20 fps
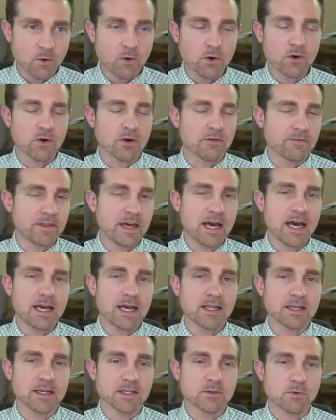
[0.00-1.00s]
order of that
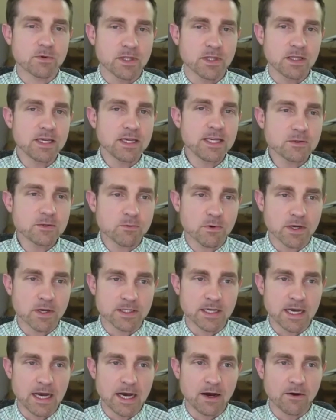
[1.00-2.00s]
is when the lease
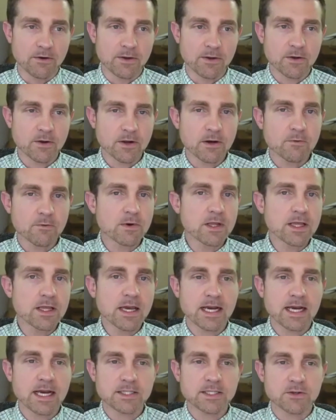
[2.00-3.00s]
runs out, you're going to
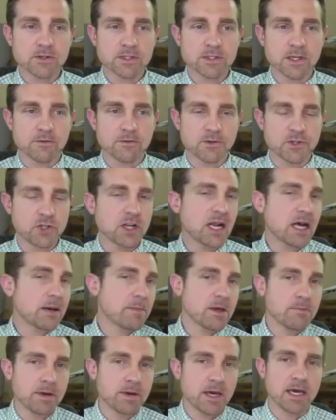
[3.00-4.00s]
really ask yourself, should I
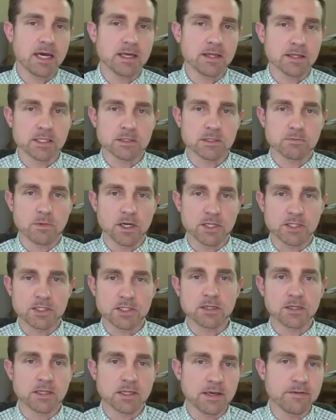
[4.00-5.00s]
be paying this much
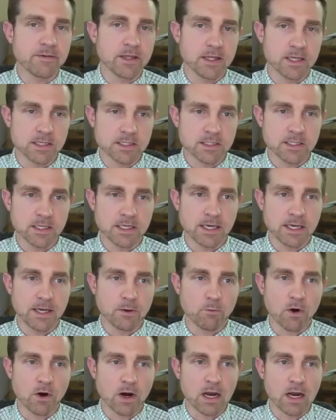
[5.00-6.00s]
to live in this
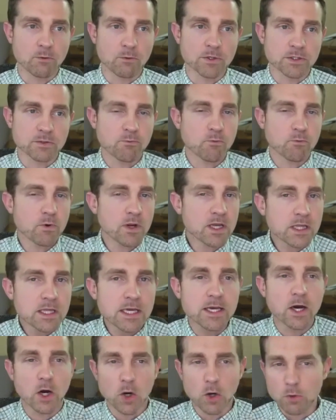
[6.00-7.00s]
city where I was
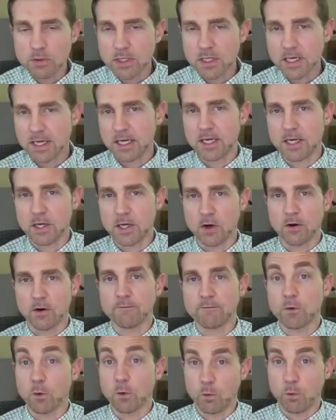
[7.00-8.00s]
really only
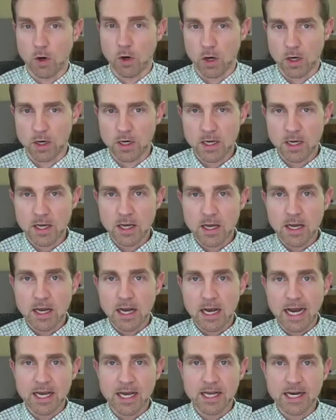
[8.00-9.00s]
here for work?
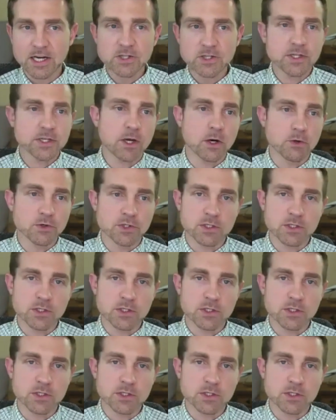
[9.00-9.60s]
I could actually go